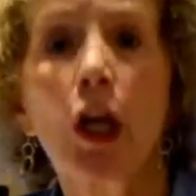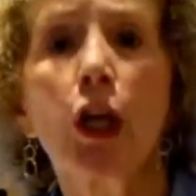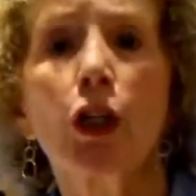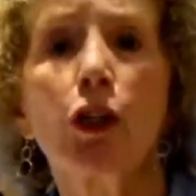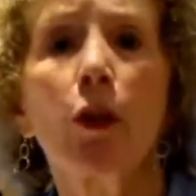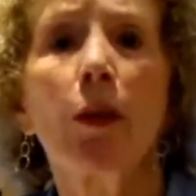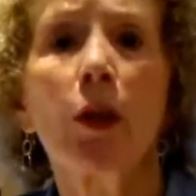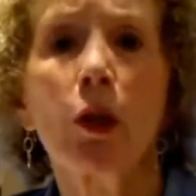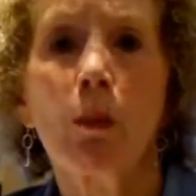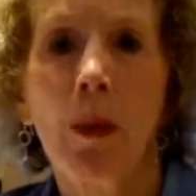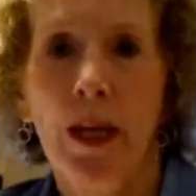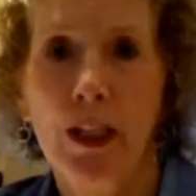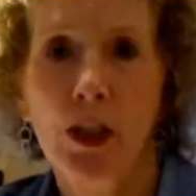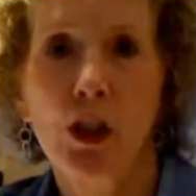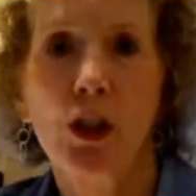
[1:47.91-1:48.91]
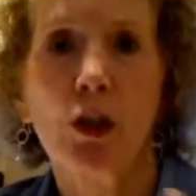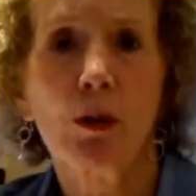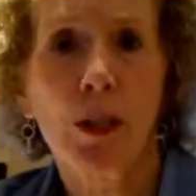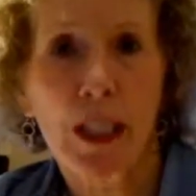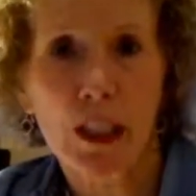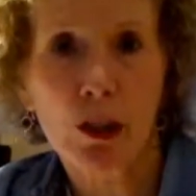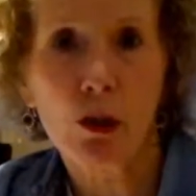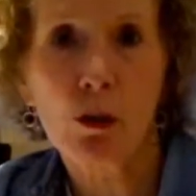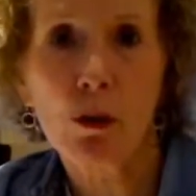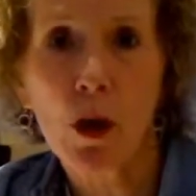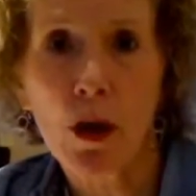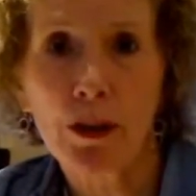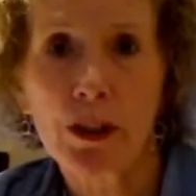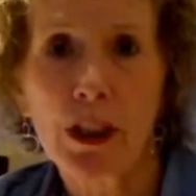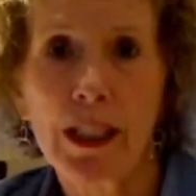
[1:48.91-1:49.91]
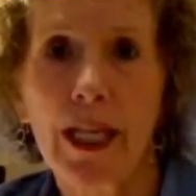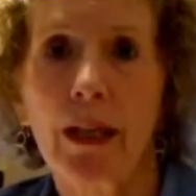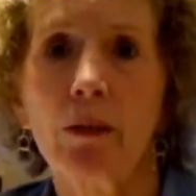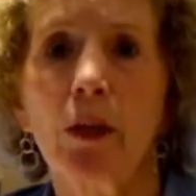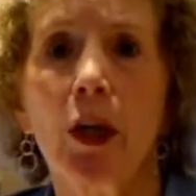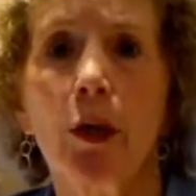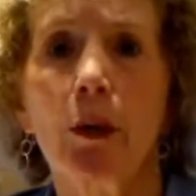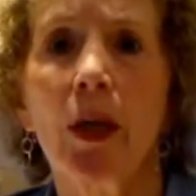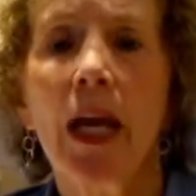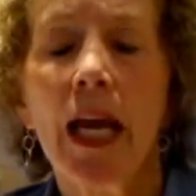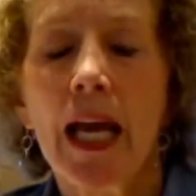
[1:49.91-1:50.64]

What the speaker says: so that your pages don't take too long to download.